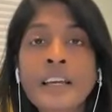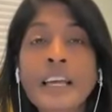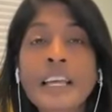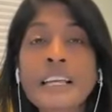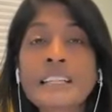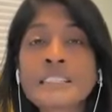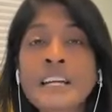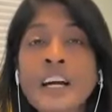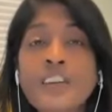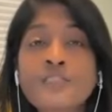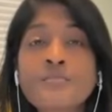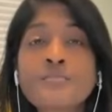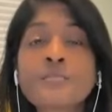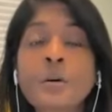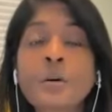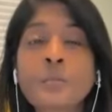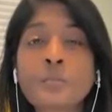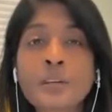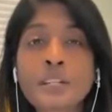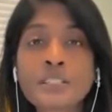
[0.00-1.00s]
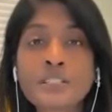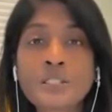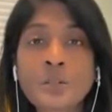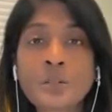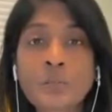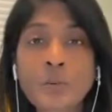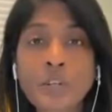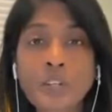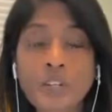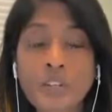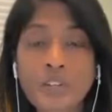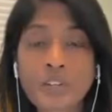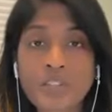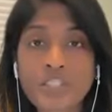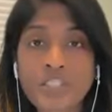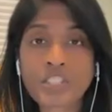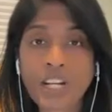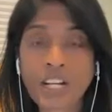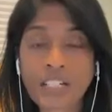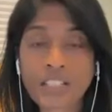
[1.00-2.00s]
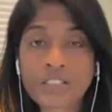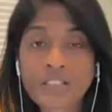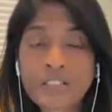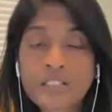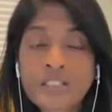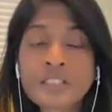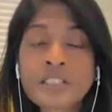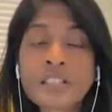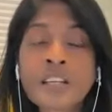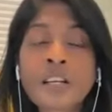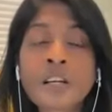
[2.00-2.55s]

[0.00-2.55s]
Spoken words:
a tough moment with child,